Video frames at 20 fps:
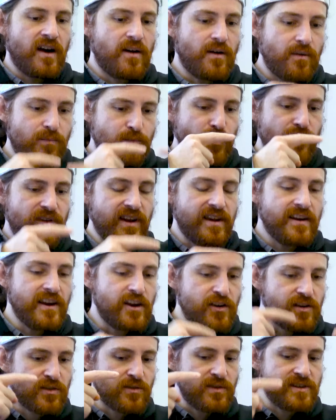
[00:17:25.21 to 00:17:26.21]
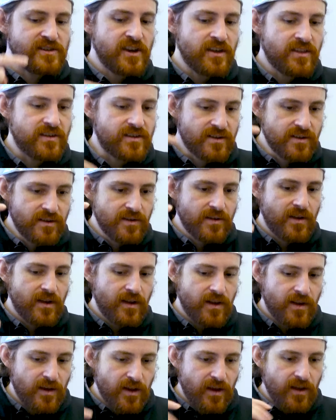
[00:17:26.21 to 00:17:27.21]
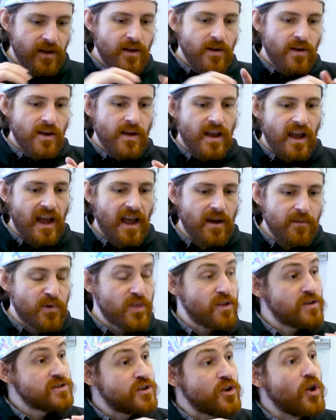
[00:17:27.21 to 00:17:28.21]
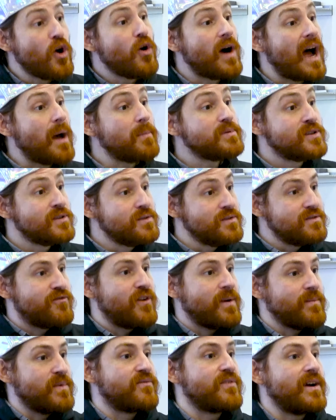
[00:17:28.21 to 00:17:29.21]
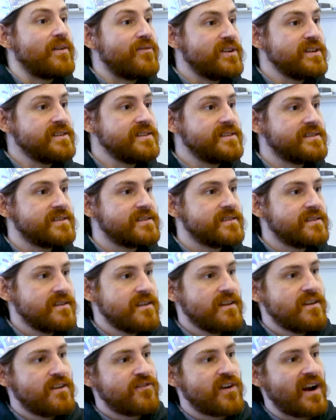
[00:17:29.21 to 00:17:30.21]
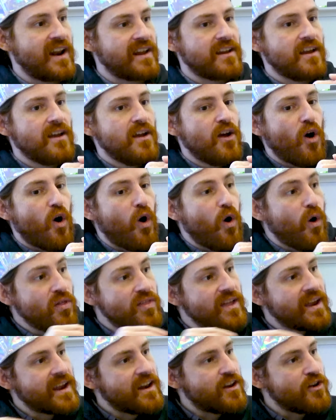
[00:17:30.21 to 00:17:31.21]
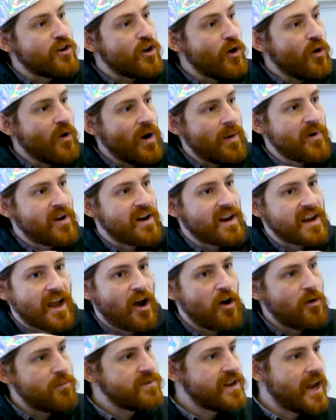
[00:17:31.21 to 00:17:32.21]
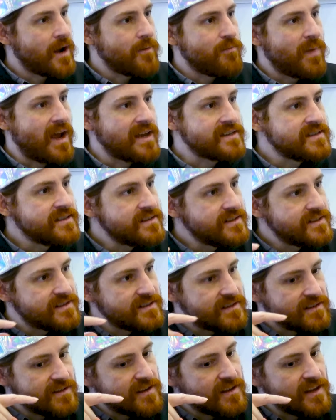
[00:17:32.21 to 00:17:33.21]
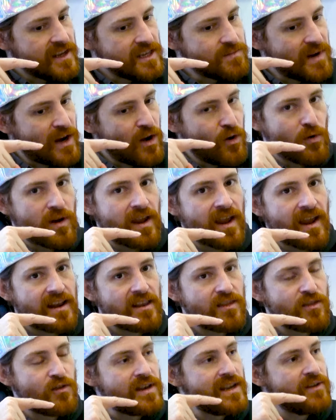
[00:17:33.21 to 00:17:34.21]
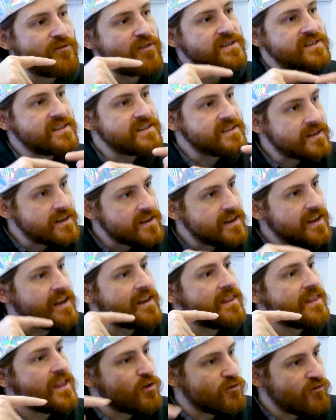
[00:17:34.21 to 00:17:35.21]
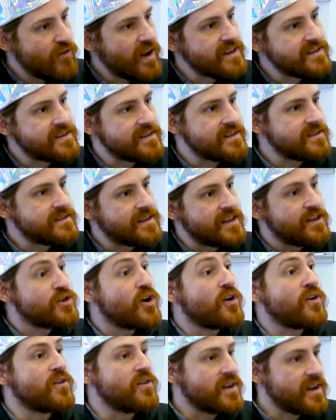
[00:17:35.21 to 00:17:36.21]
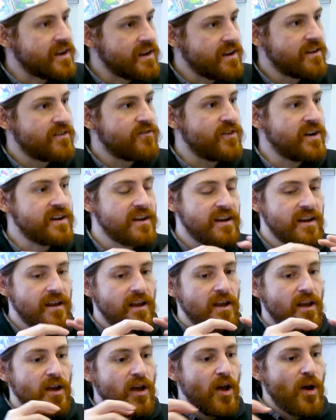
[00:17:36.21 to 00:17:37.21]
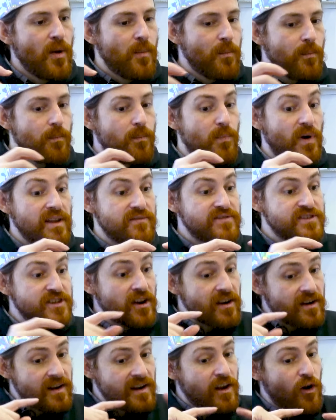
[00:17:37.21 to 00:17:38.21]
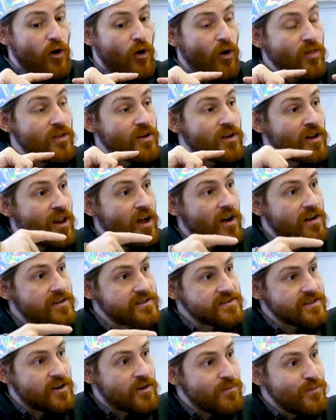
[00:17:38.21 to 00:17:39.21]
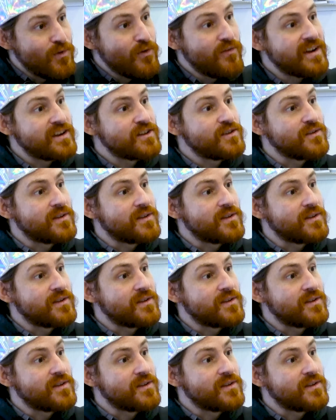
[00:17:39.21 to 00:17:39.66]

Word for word: moving near to each other, but there's no absolute frame of reference, right? Like all they can know about like how time passes is by looking at the differences in their phases internally, right? But if suddenly all the clocks are moving